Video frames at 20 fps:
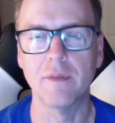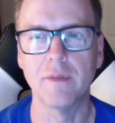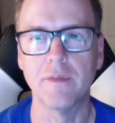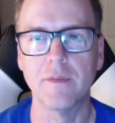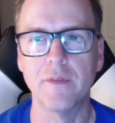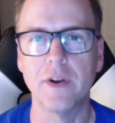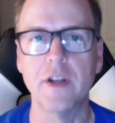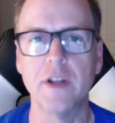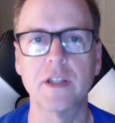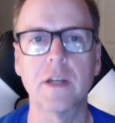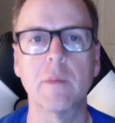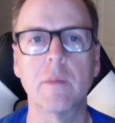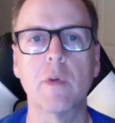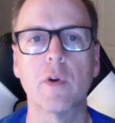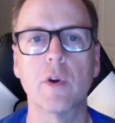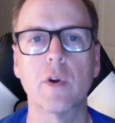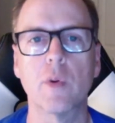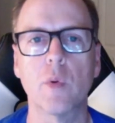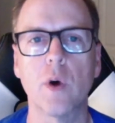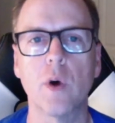very similar
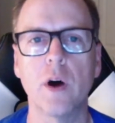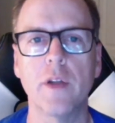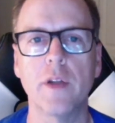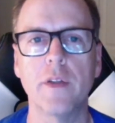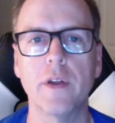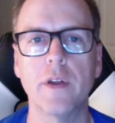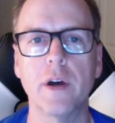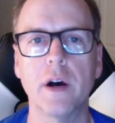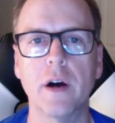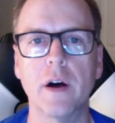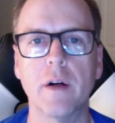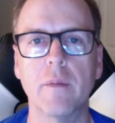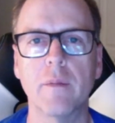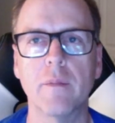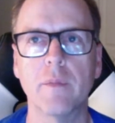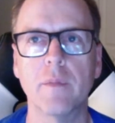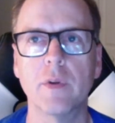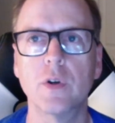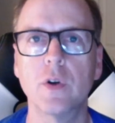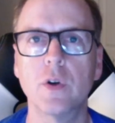to what
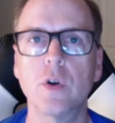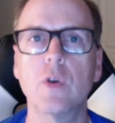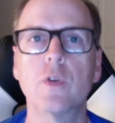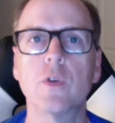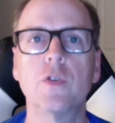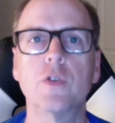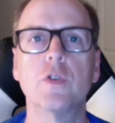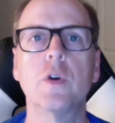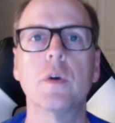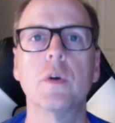Google is doing with